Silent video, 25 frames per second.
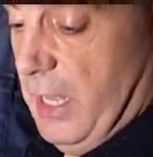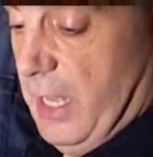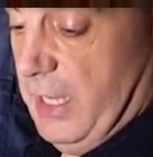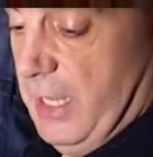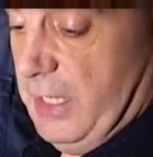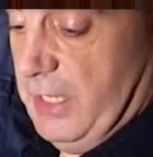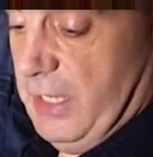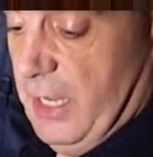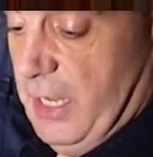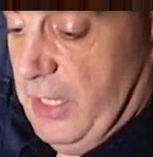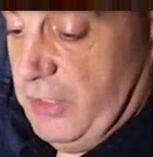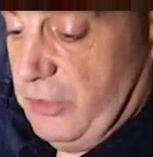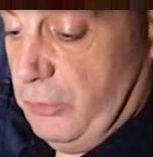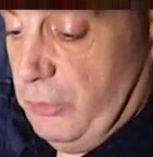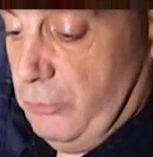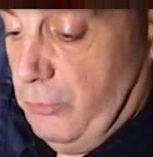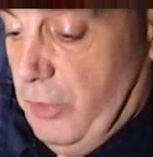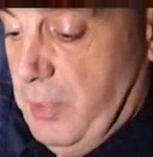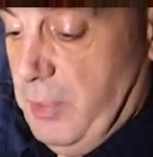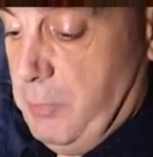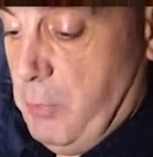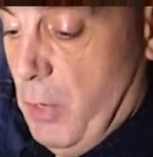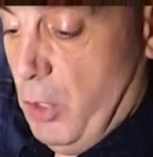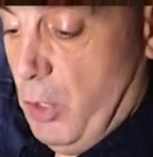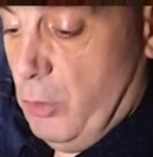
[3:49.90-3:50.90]
It has
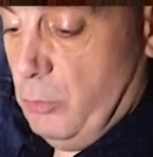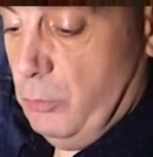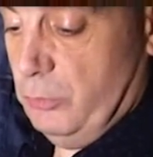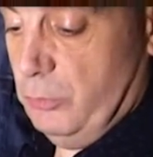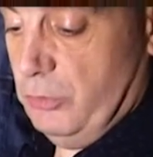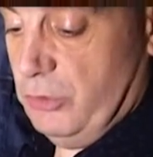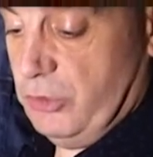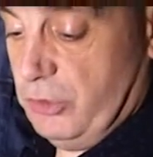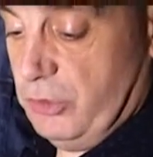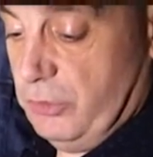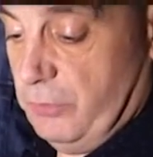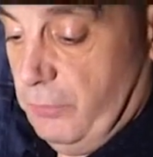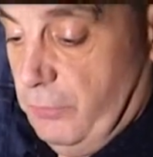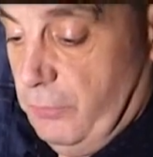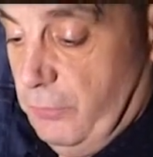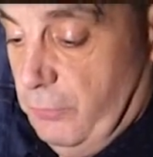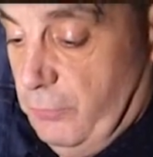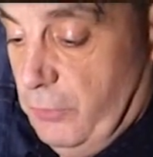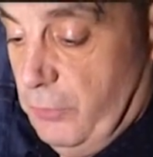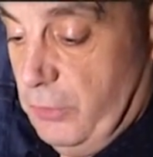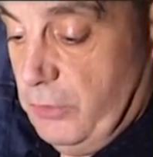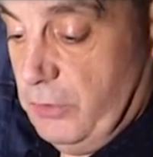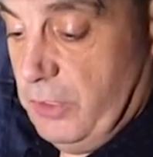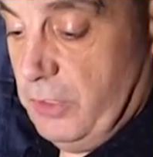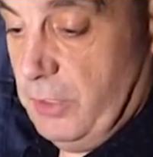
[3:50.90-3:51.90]
three modes,
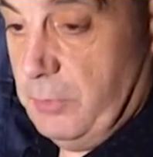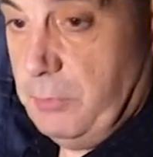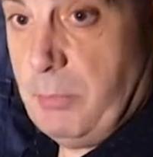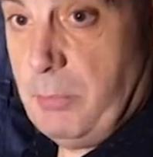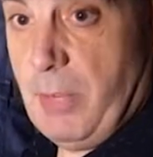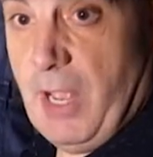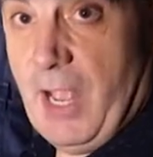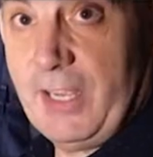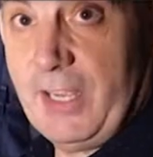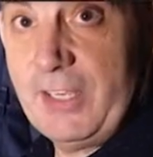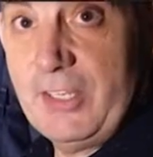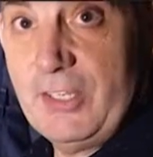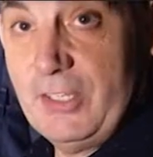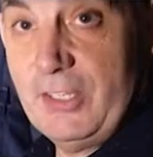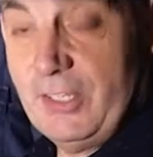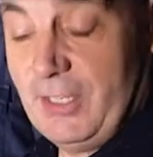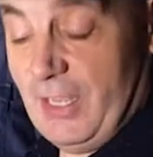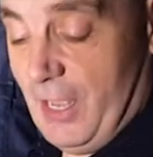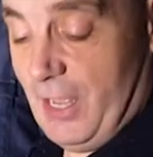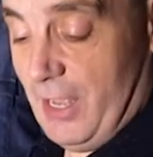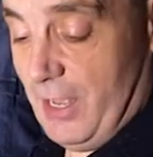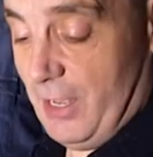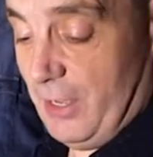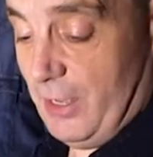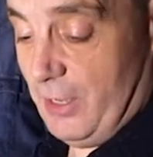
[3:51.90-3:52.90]
front and back,
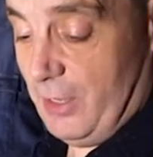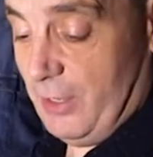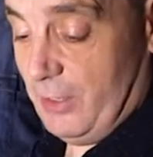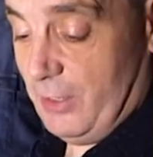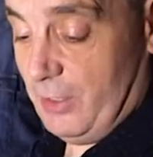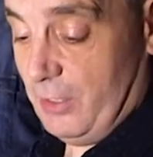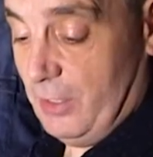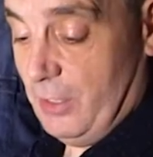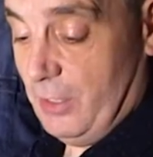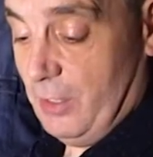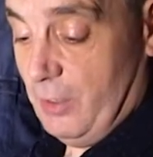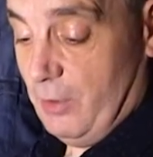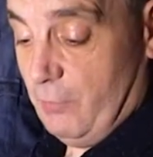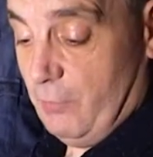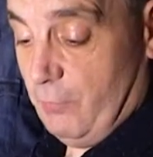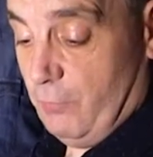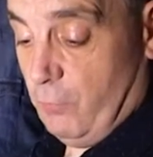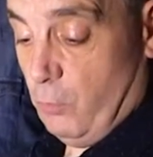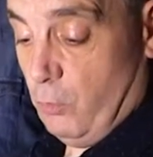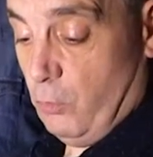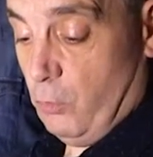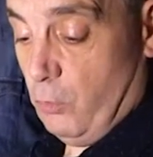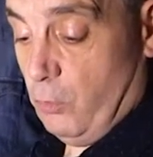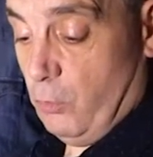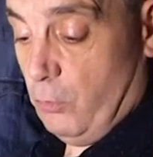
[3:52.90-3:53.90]
uh,
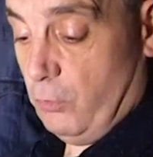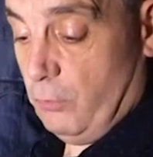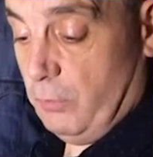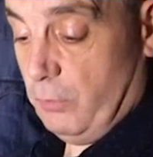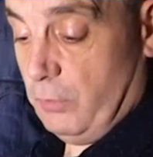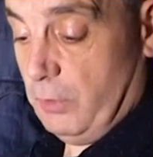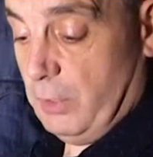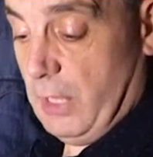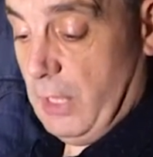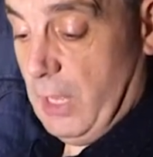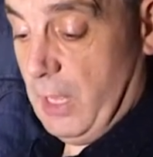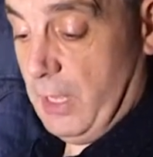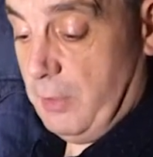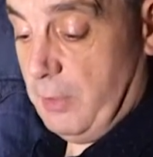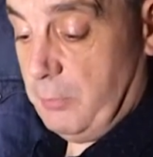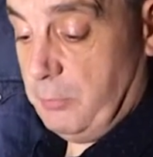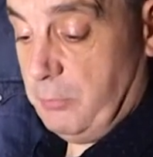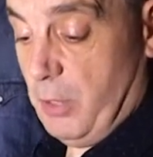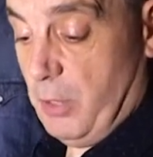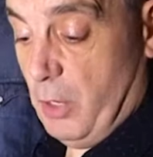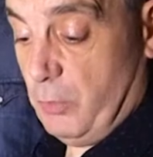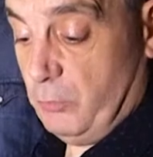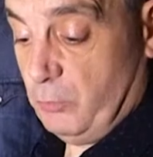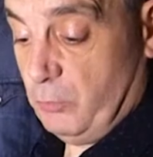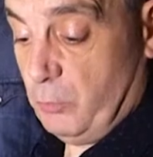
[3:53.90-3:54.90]
for uh,
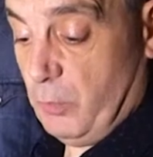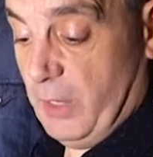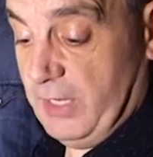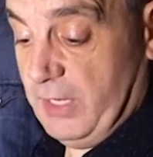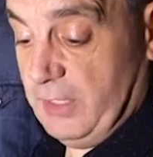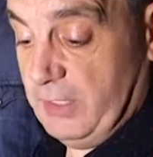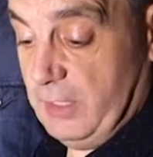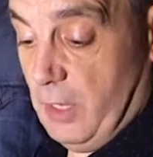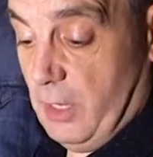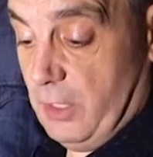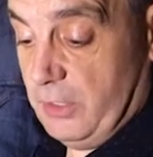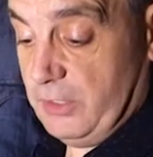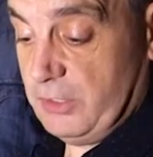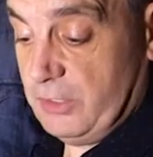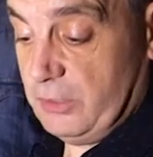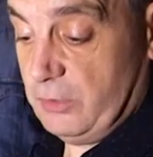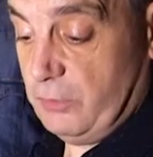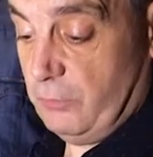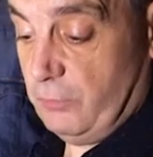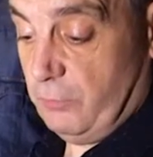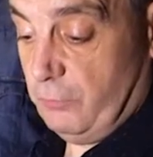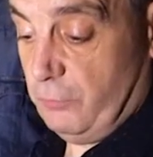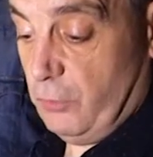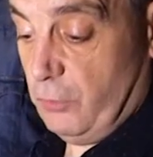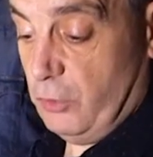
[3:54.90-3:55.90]
both way light,
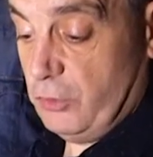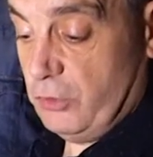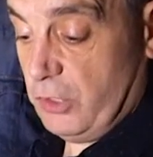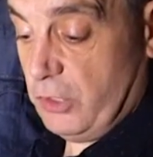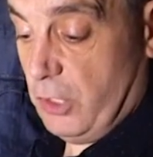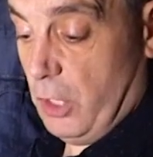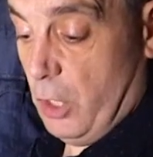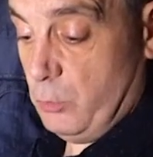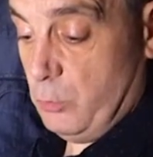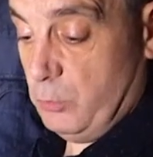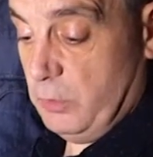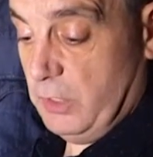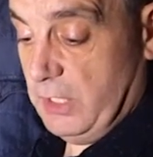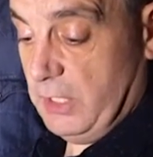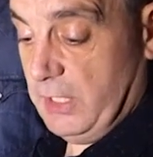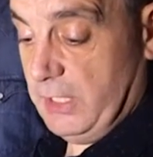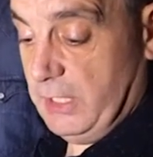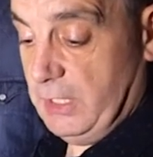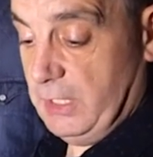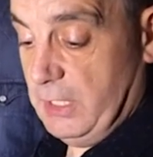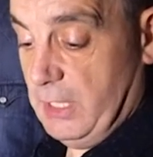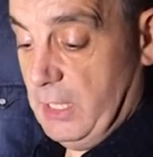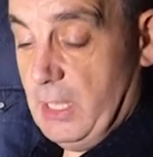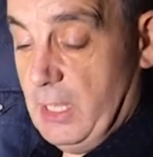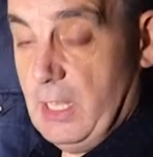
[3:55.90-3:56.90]
front
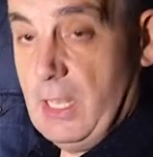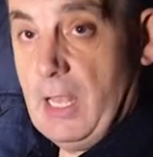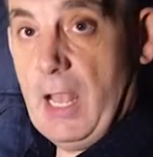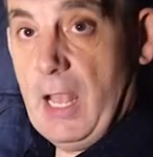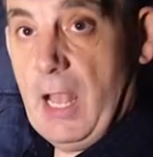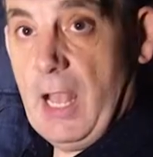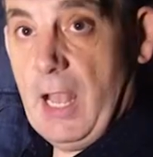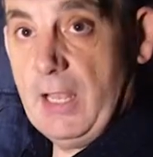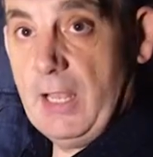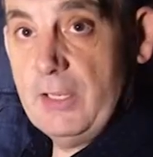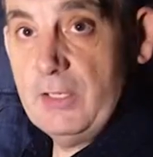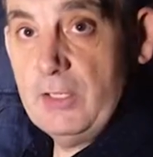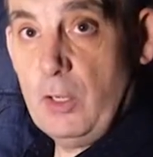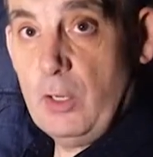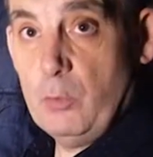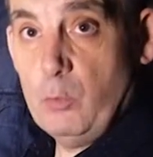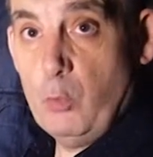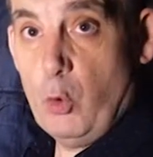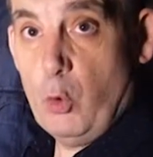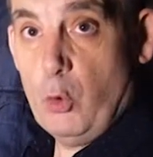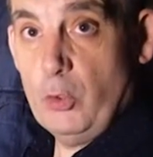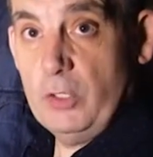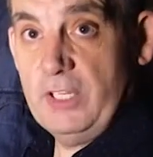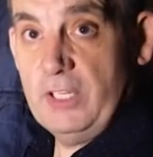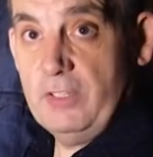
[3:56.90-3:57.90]
only, and a
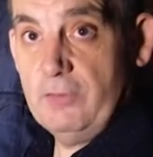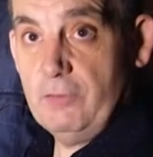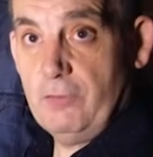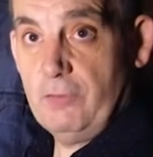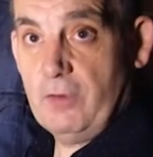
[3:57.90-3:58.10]
warning